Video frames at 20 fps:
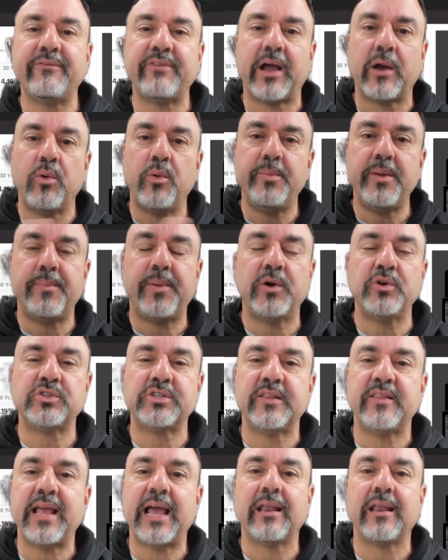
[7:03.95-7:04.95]
I will be
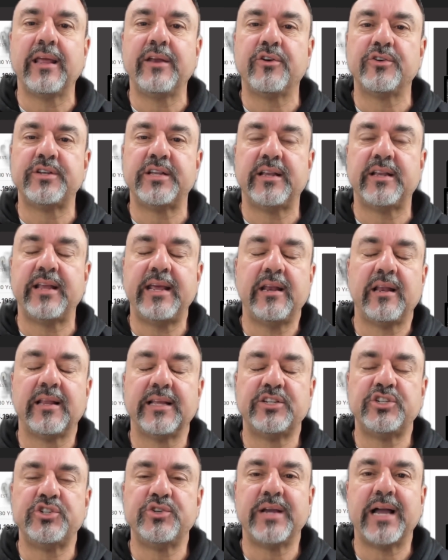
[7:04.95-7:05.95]
posting that later today to
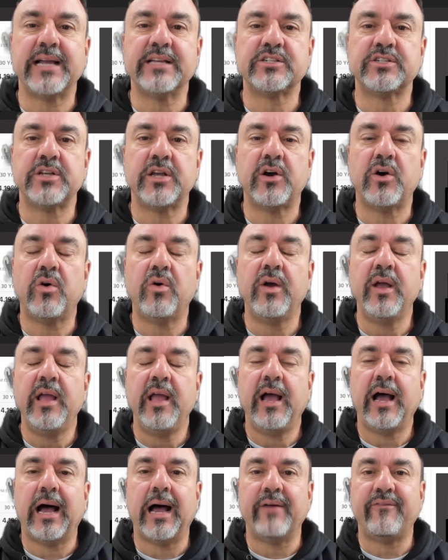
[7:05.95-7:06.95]
let you guys know
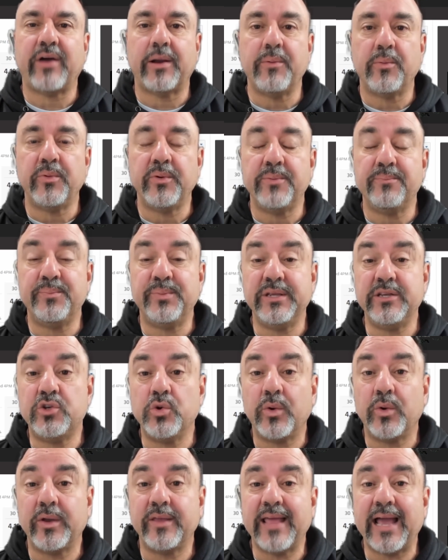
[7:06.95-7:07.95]
uh, if I will be
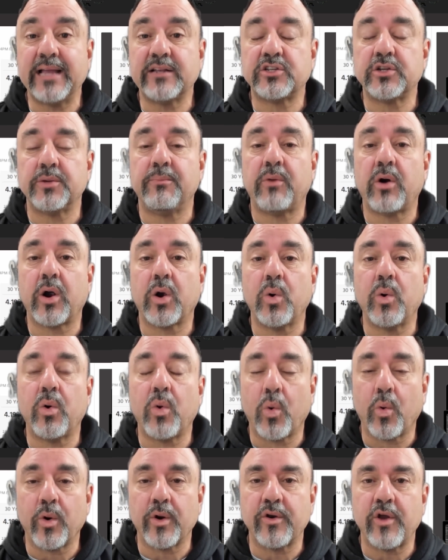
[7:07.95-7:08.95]
doing that tomorrow
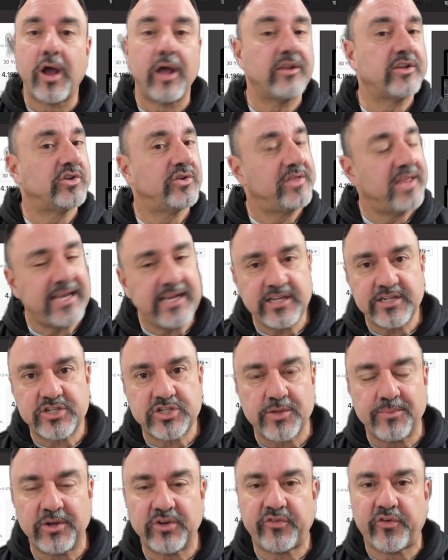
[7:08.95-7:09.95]
or not. So thank you so
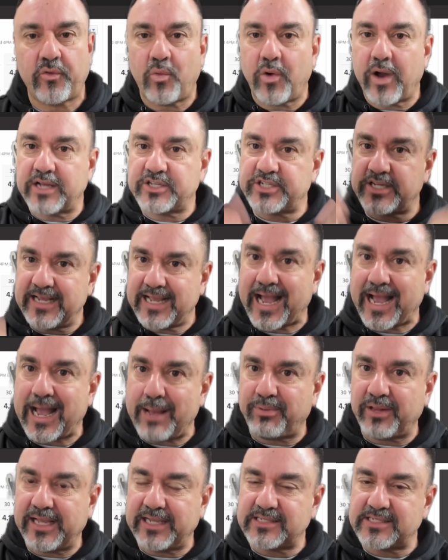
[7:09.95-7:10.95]
much for watching. God
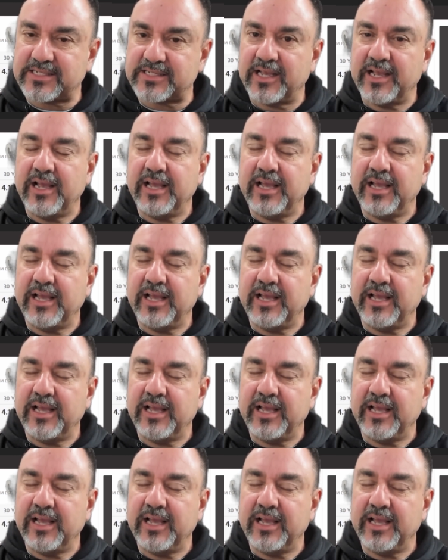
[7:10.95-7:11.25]
bless.